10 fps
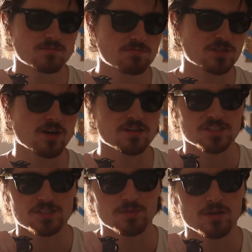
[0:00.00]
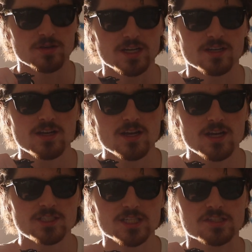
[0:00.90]
stars exploding,
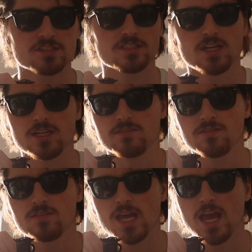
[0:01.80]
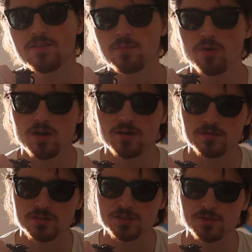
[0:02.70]
ejects a ton of heavy
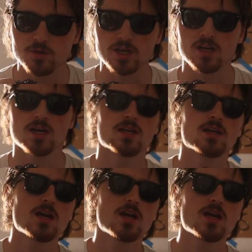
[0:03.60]
particles and whatnot.